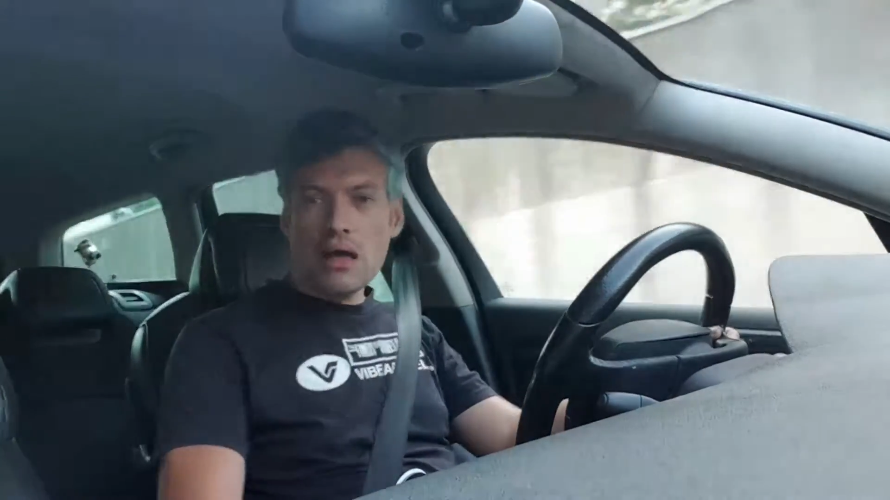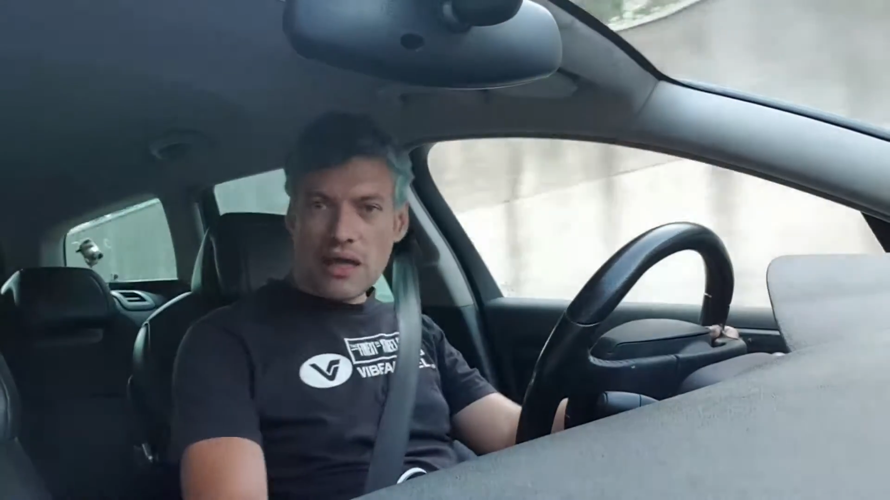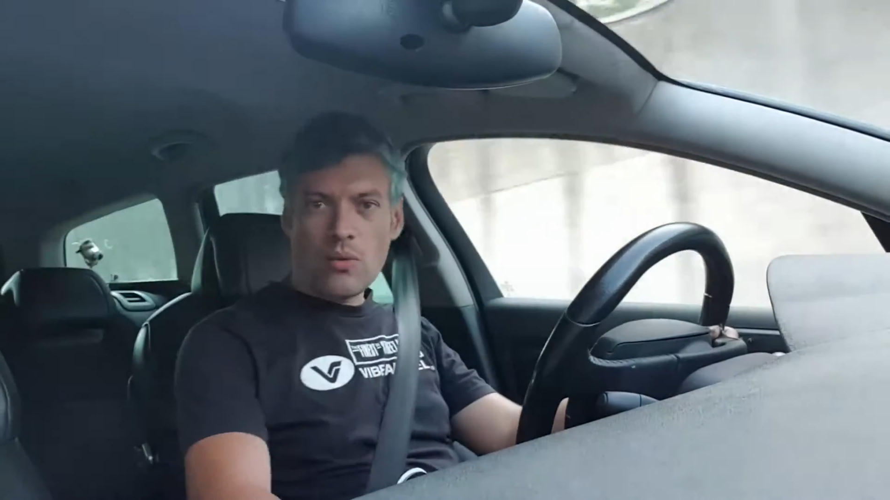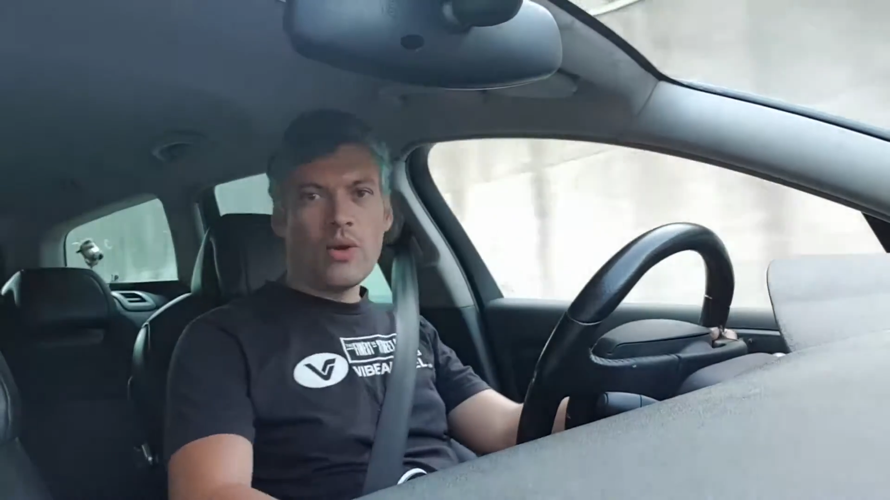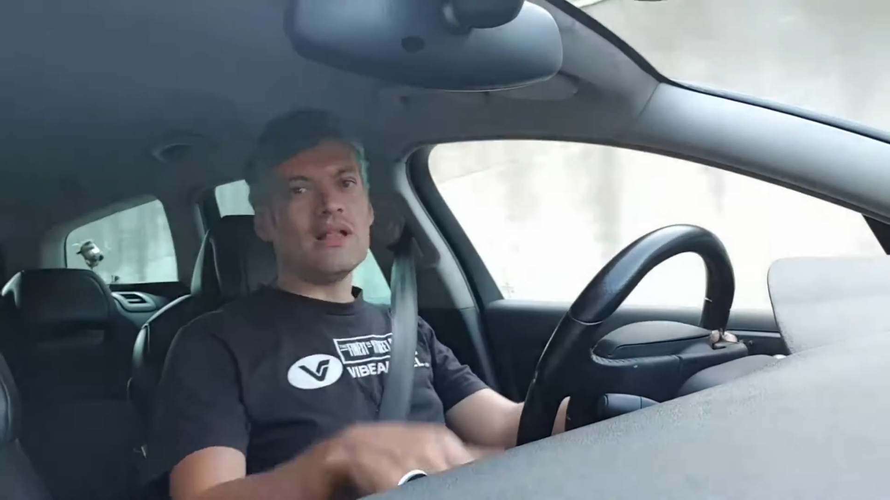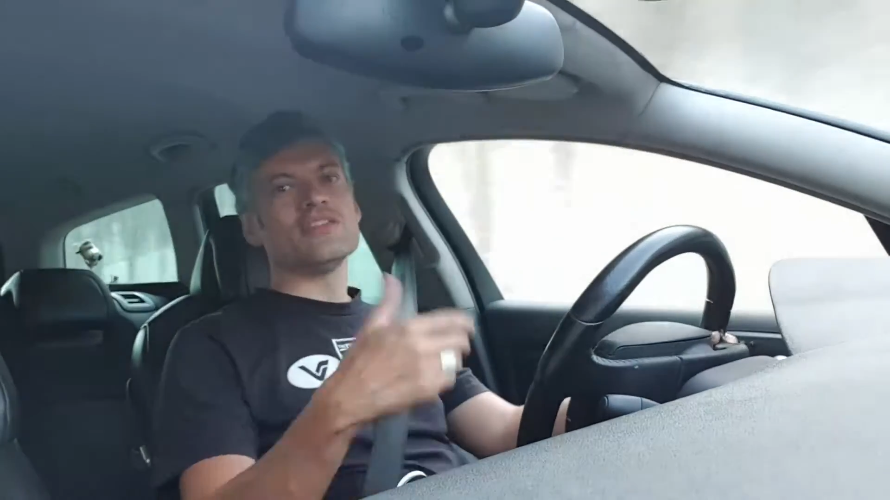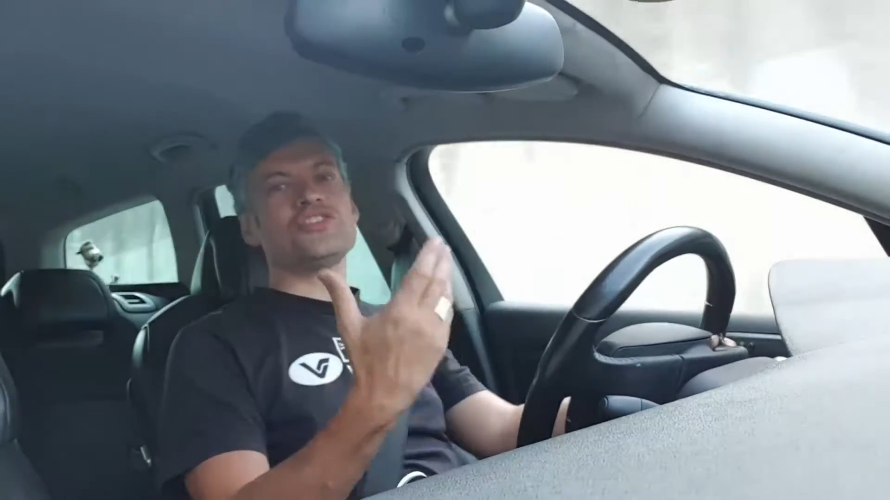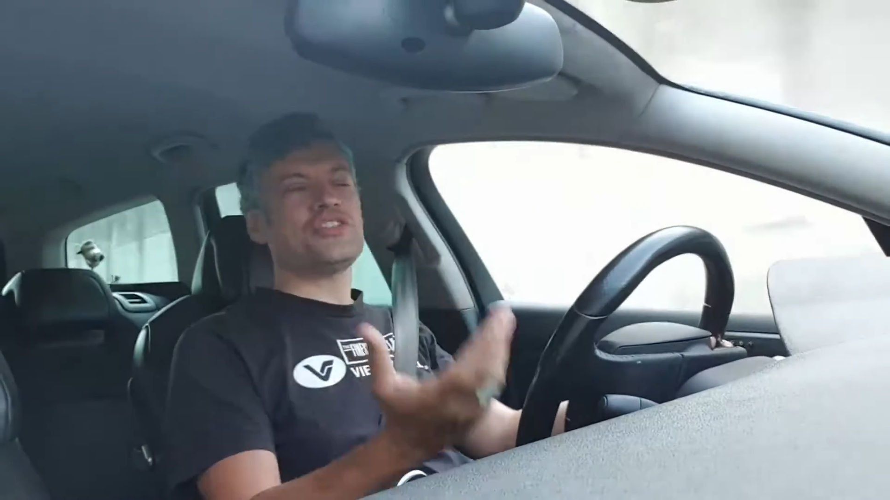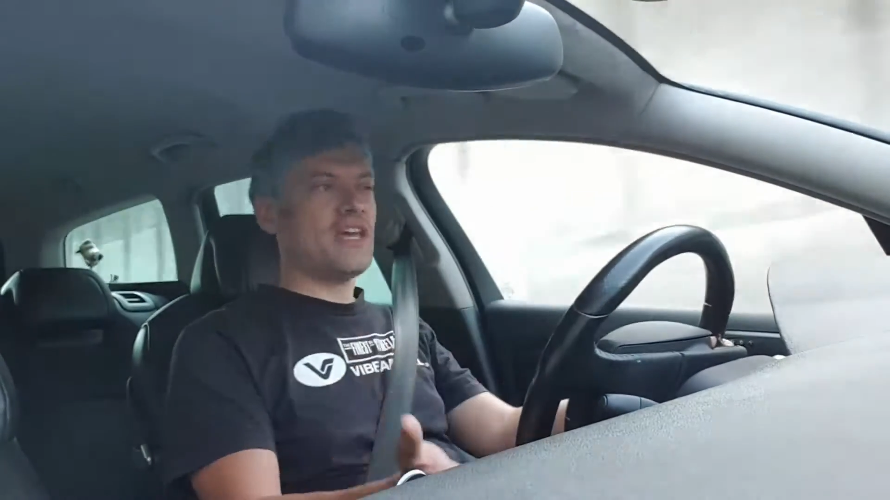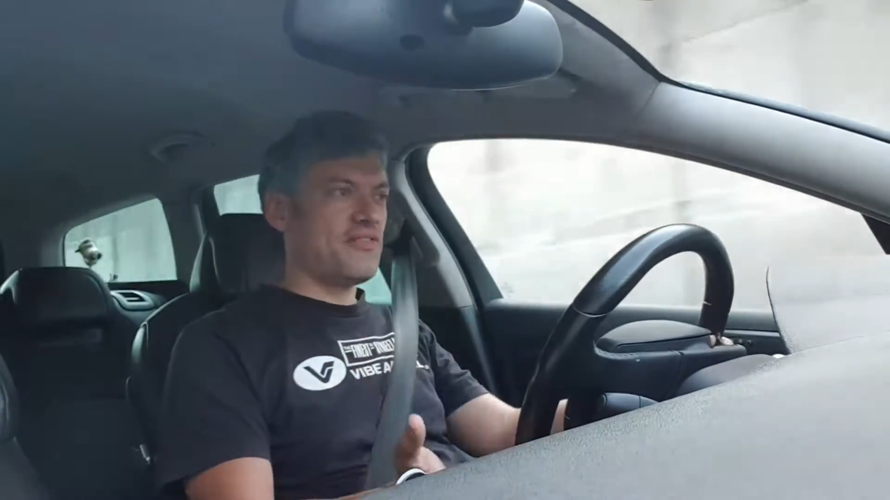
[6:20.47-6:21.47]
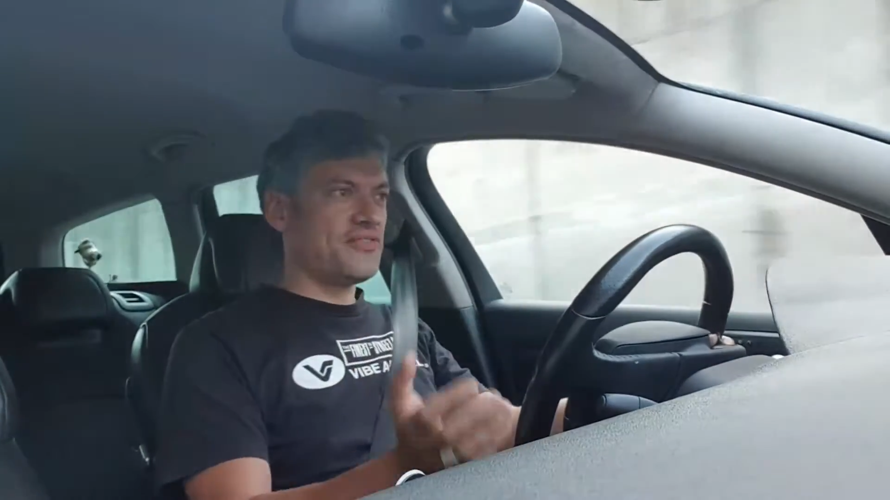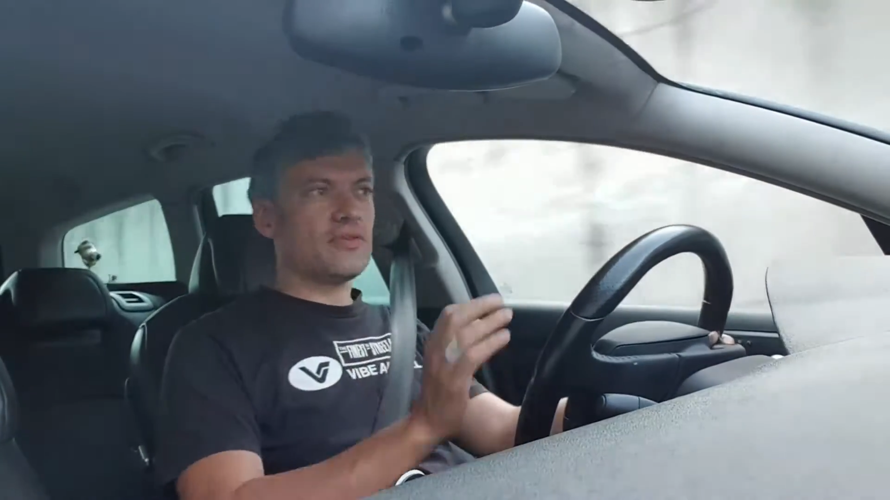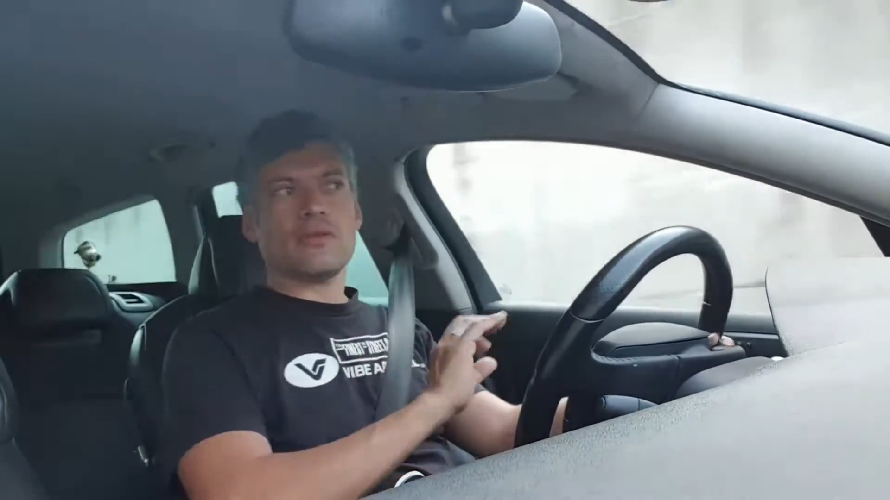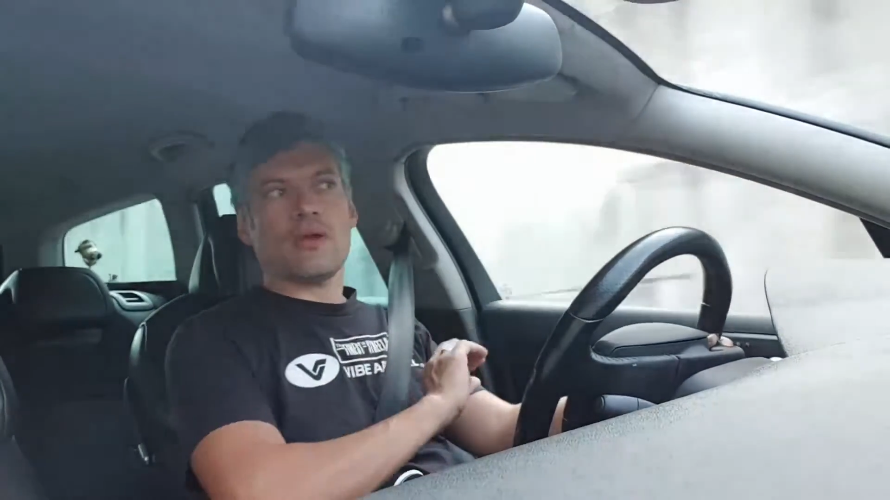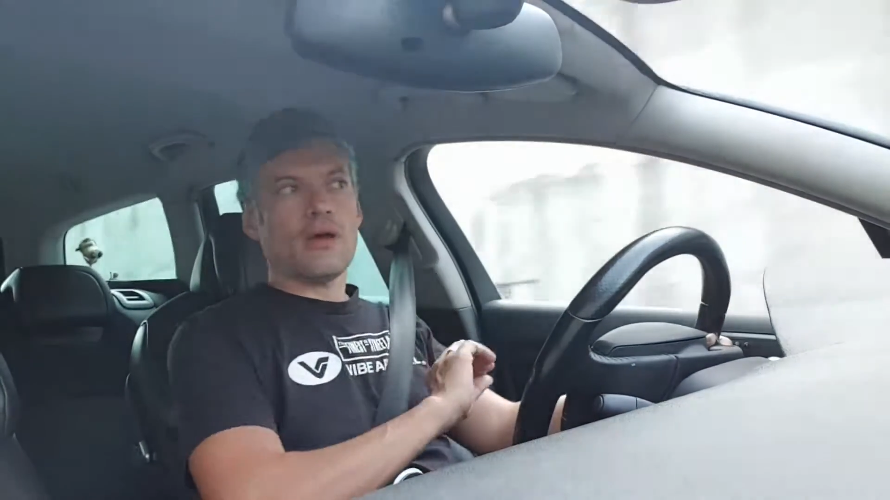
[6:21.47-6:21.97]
it will shift.